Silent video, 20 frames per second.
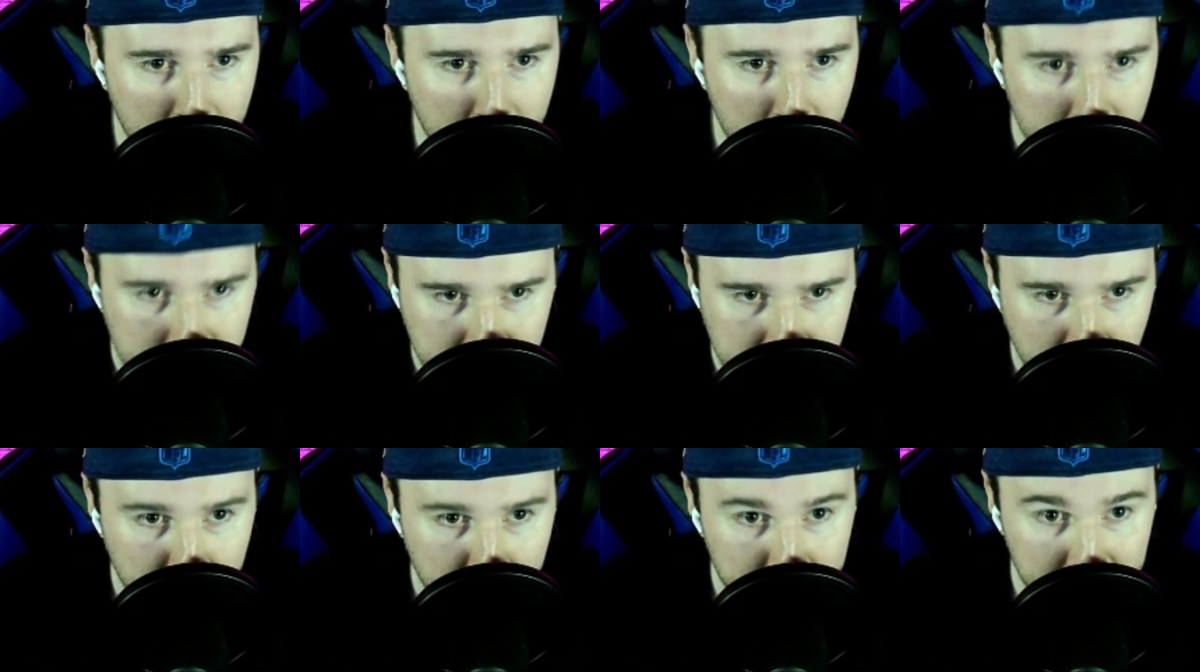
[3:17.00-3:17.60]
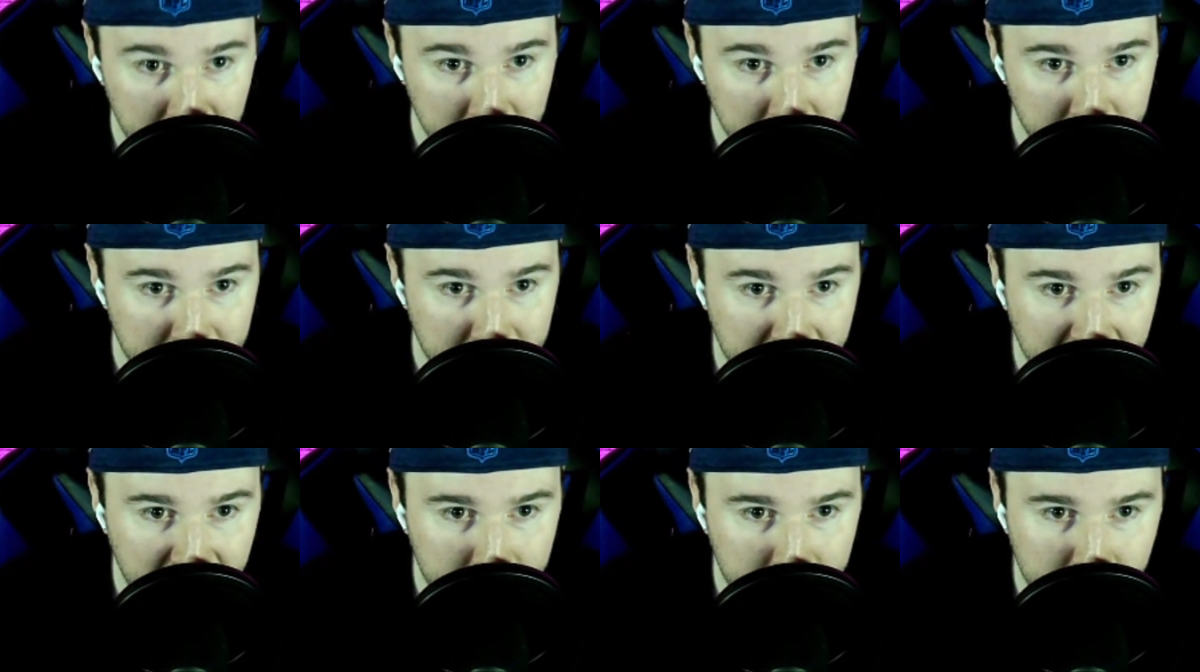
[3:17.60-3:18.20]
you know, Pitt
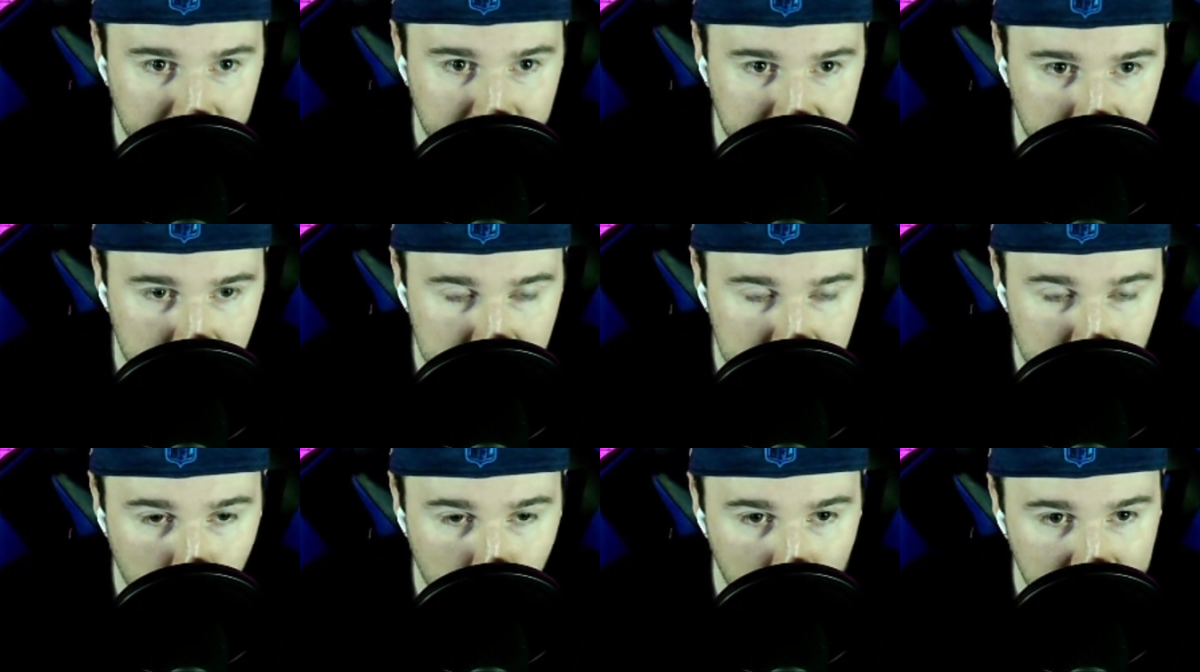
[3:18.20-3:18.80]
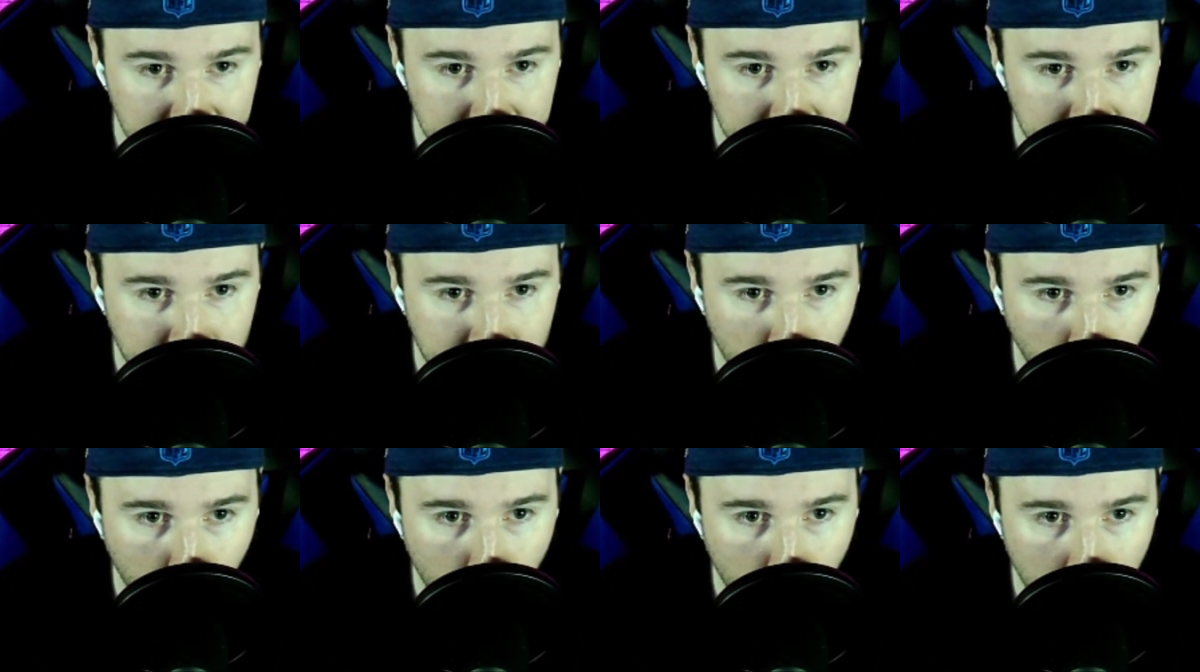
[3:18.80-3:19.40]
picking up the first win,
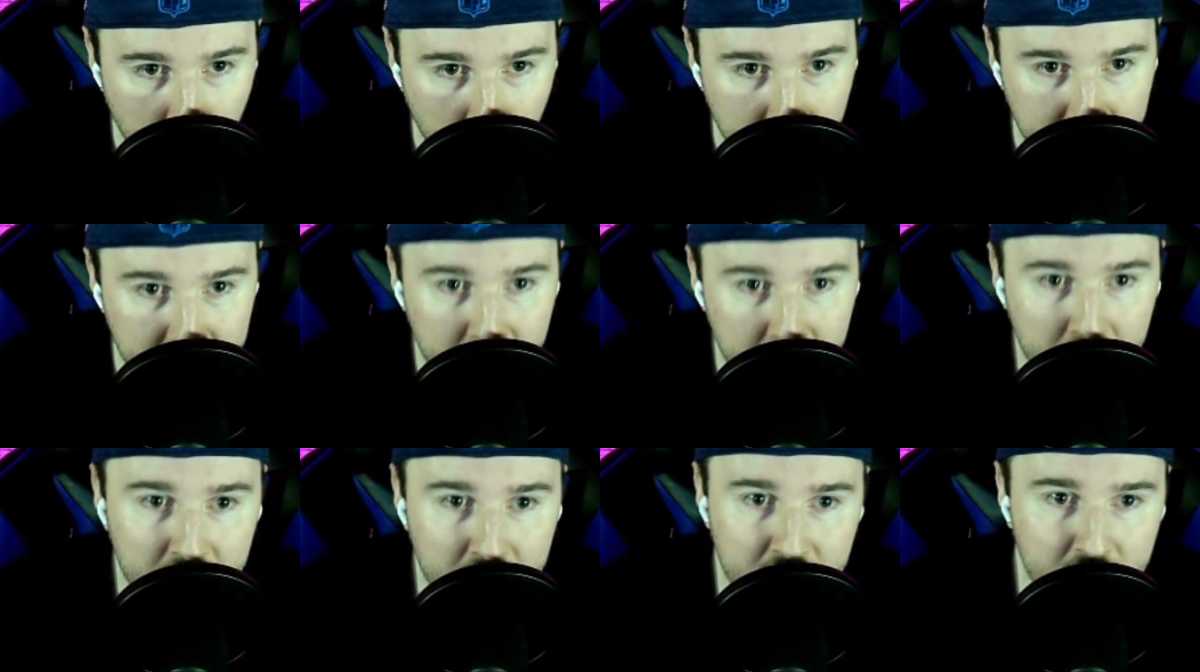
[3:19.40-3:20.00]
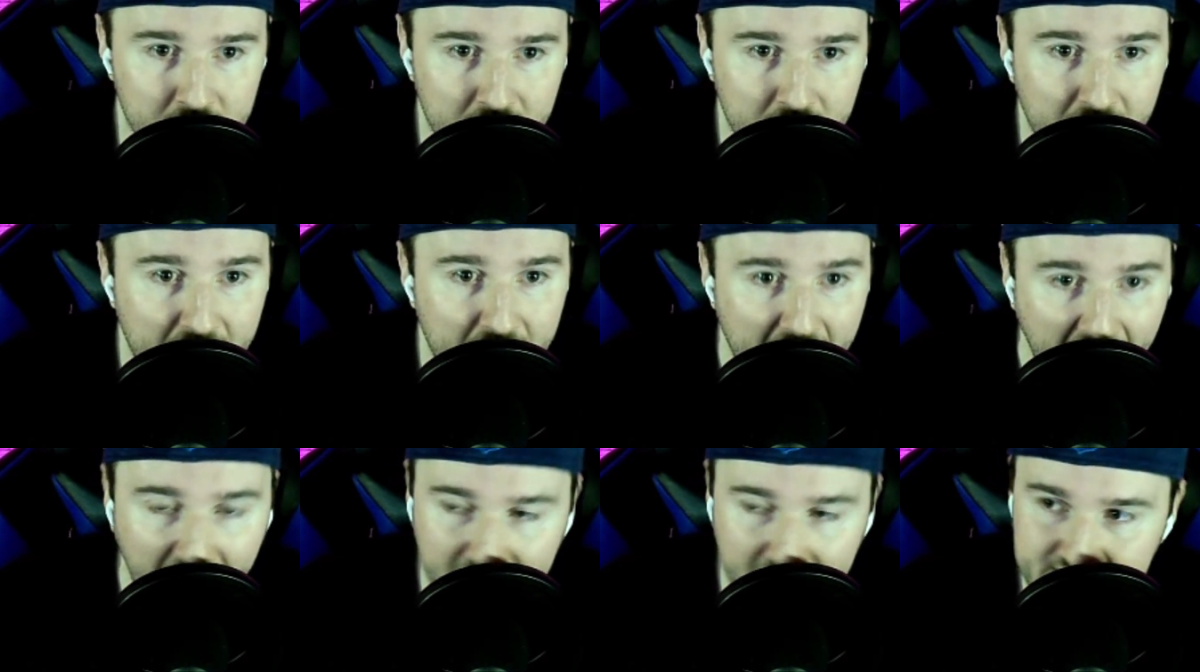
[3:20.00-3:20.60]
4-1
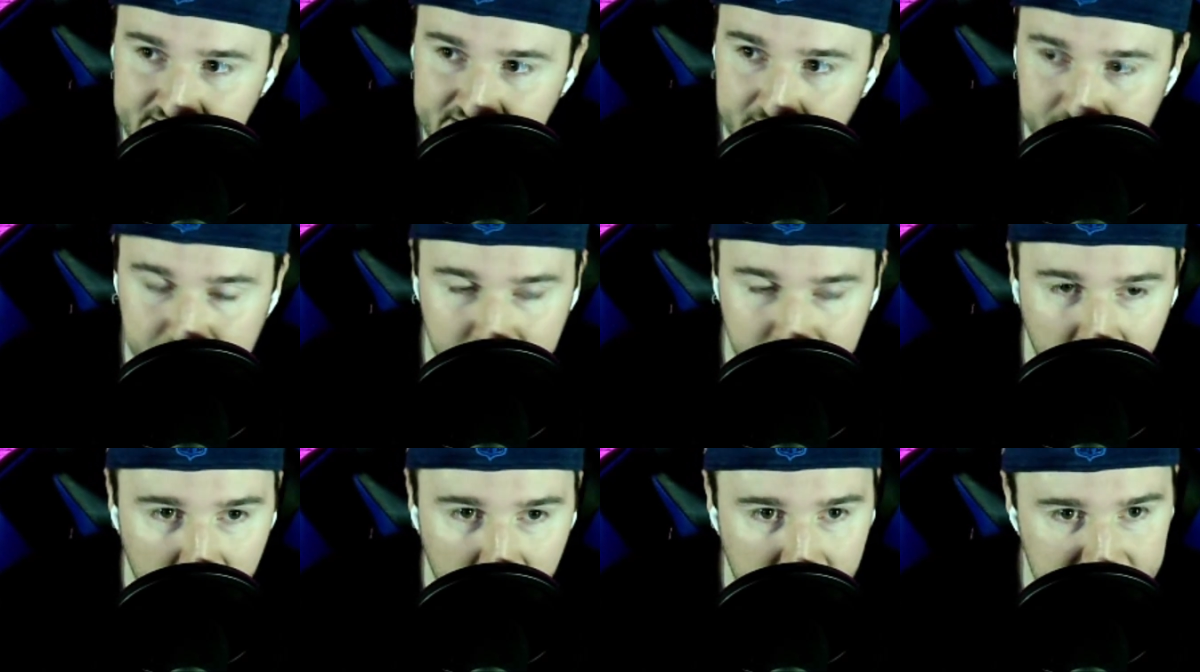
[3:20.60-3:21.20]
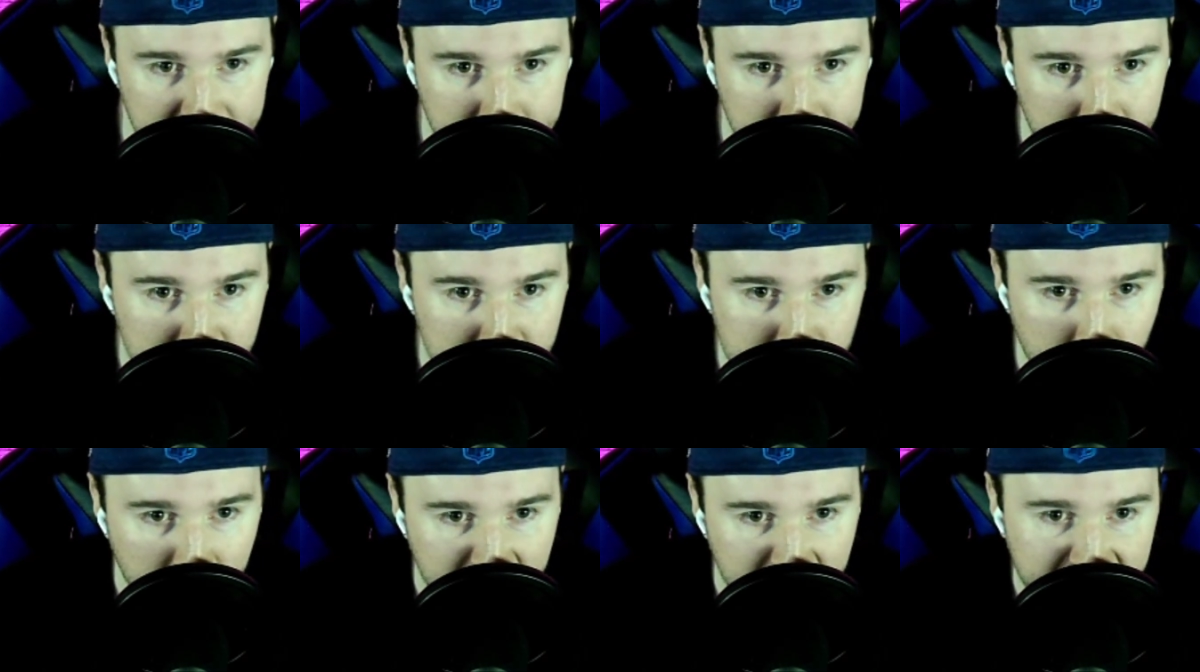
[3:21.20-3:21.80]
as underdogs at
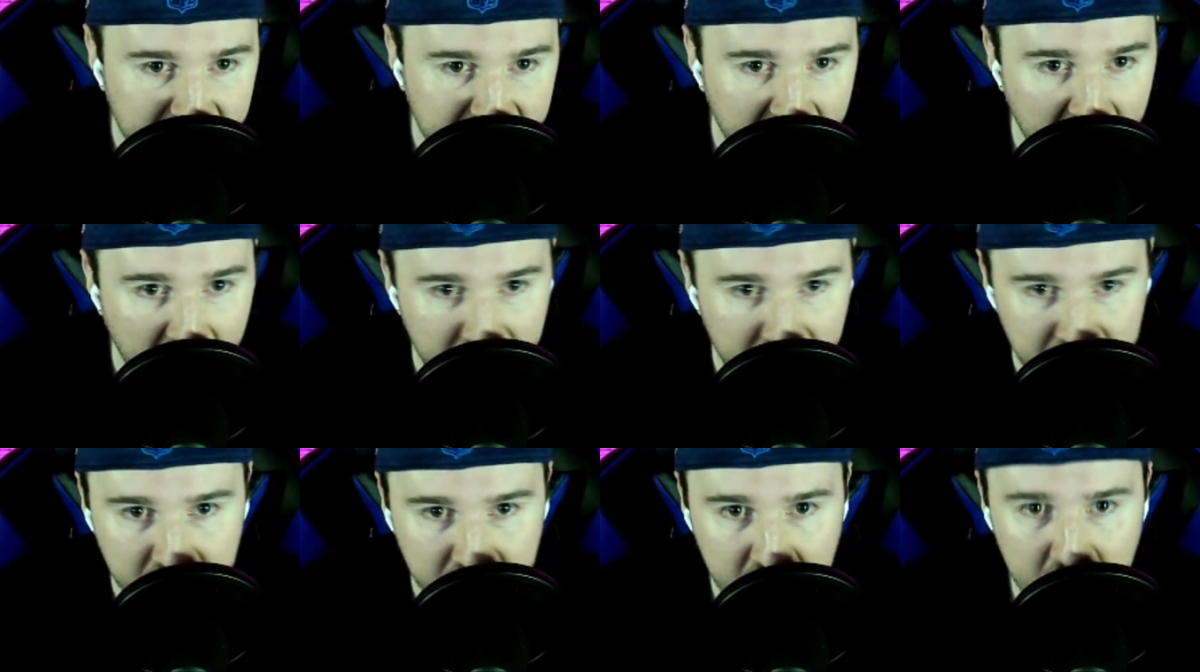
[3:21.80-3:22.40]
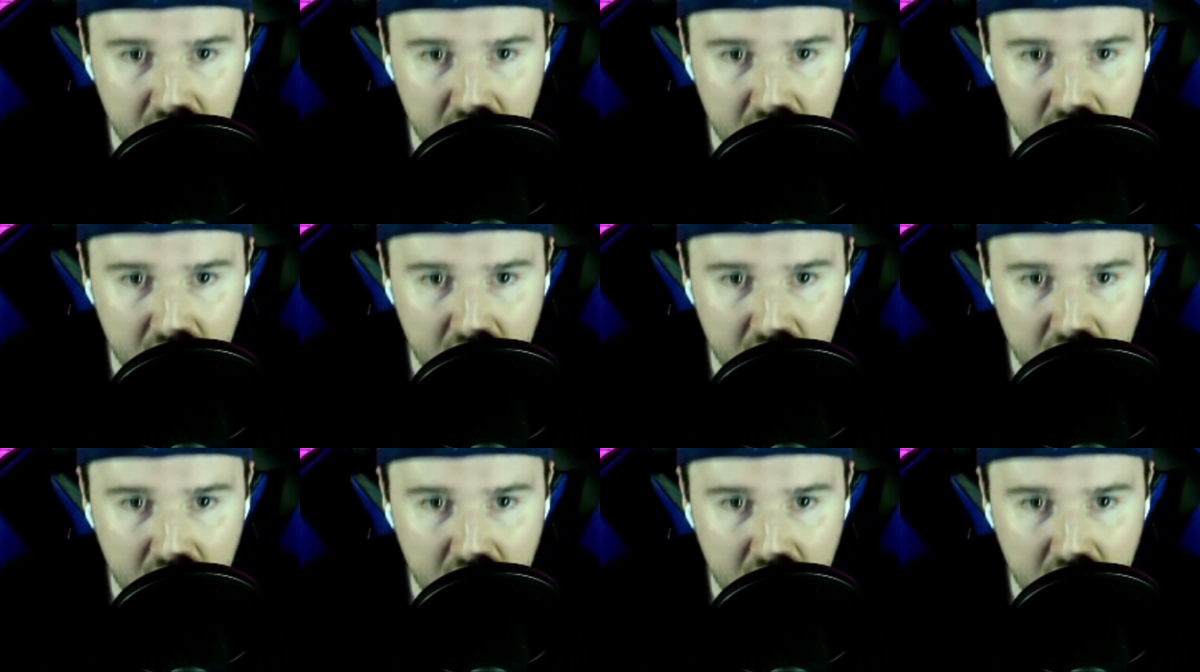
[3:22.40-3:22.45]
+105.